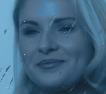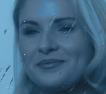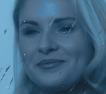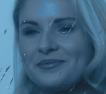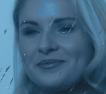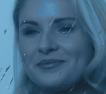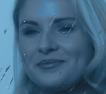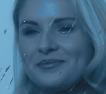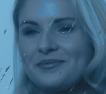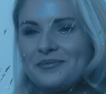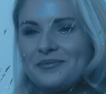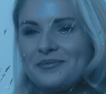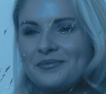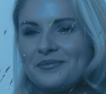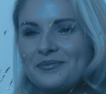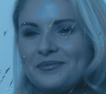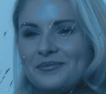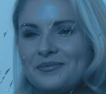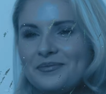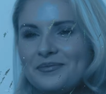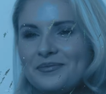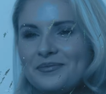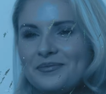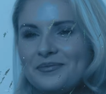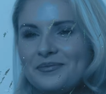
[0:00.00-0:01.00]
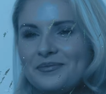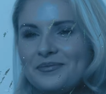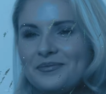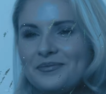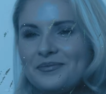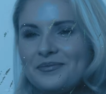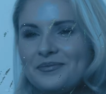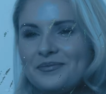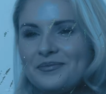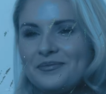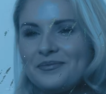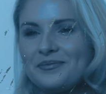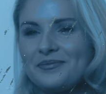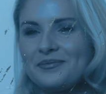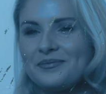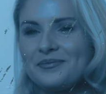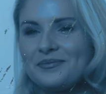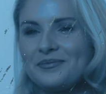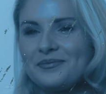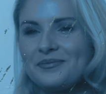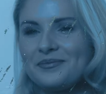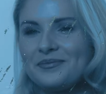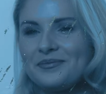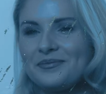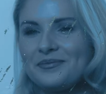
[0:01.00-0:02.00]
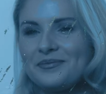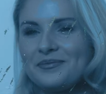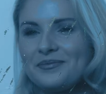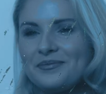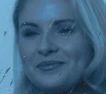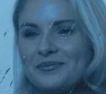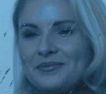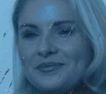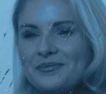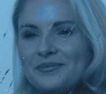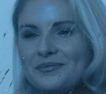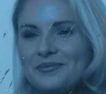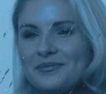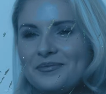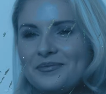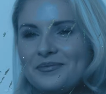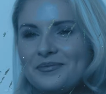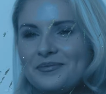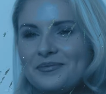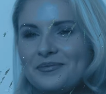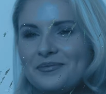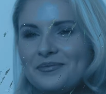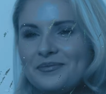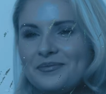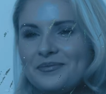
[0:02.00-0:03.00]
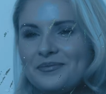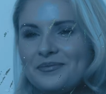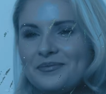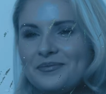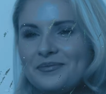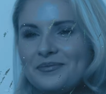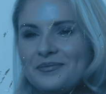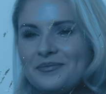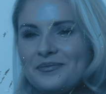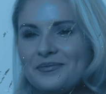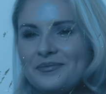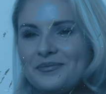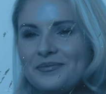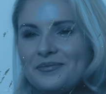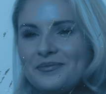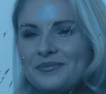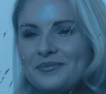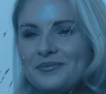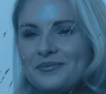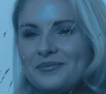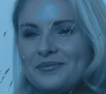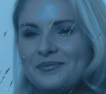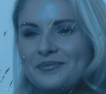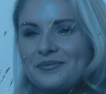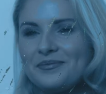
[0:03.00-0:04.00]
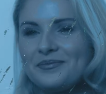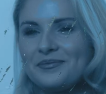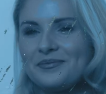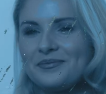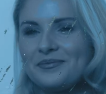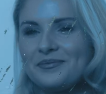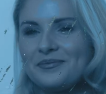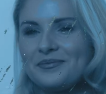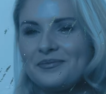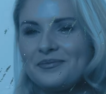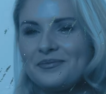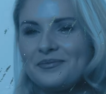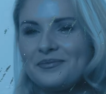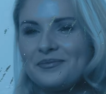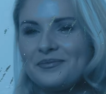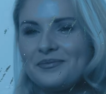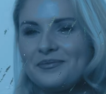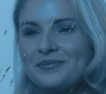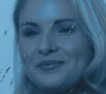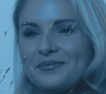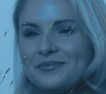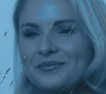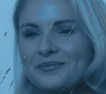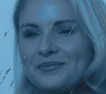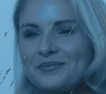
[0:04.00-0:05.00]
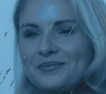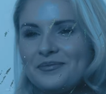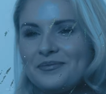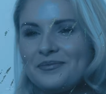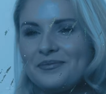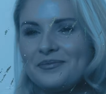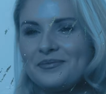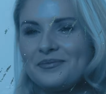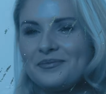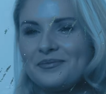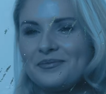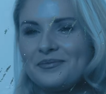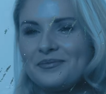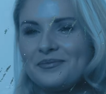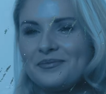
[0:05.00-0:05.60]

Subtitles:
(silence)